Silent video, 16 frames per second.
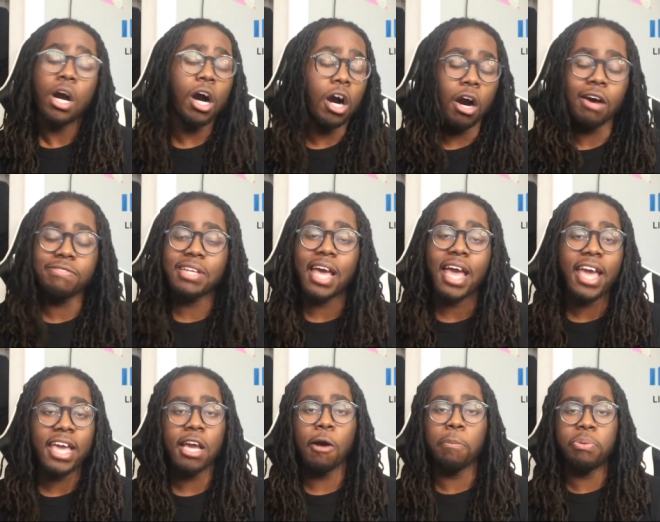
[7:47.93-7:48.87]
of the
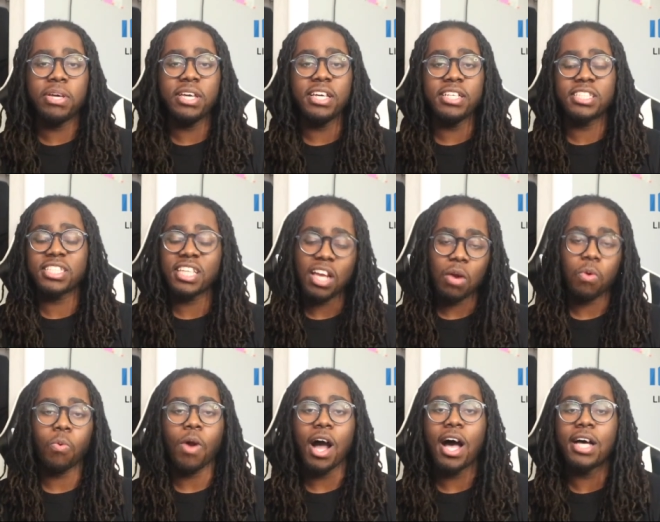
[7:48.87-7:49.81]
AOP, Seth
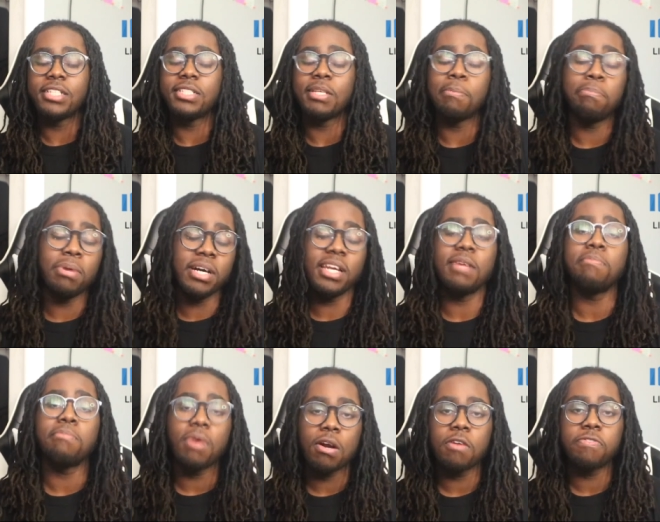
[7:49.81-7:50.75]
Rollins and Buddy
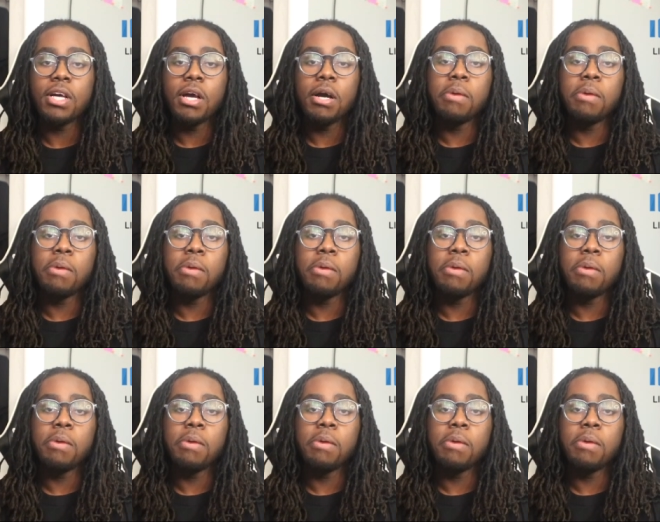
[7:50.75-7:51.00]
Murphy.